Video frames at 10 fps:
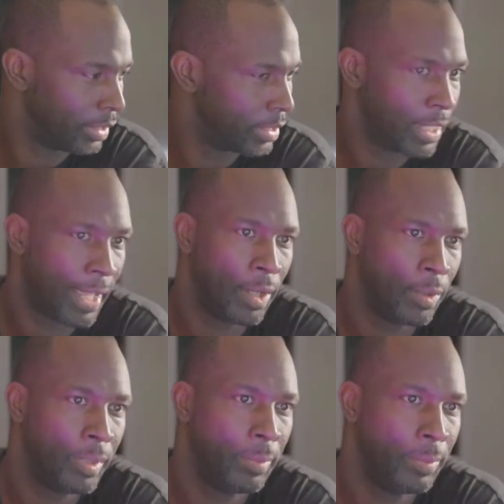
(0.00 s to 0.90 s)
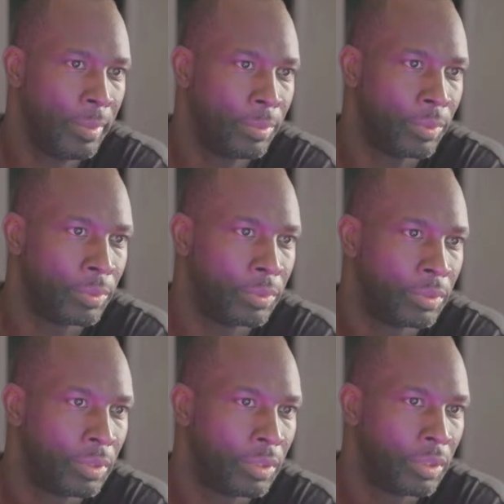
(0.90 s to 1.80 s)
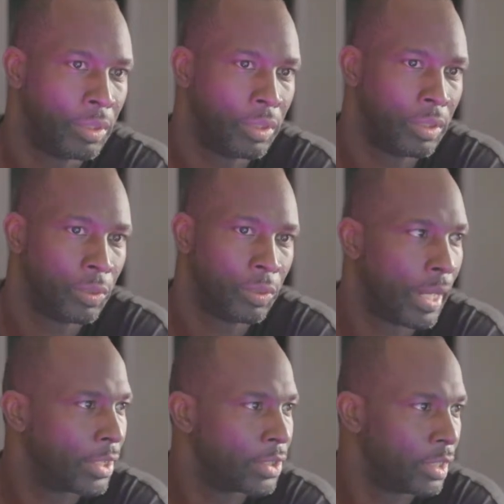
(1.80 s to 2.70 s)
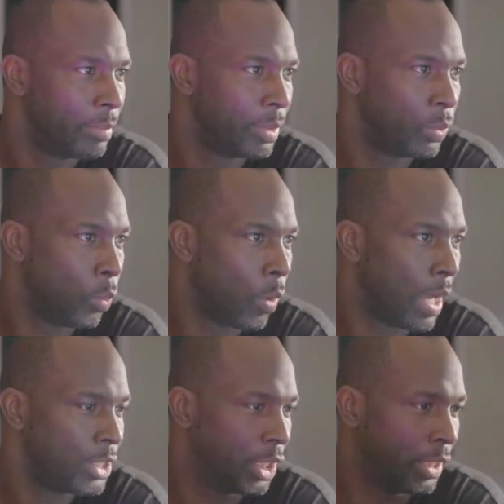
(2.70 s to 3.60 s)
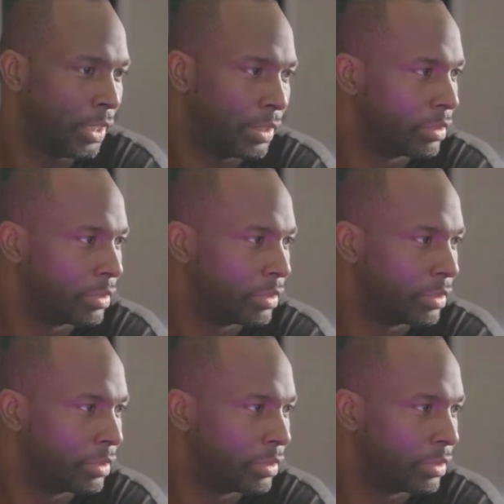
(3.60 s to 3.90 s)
is how many people would actually be watching.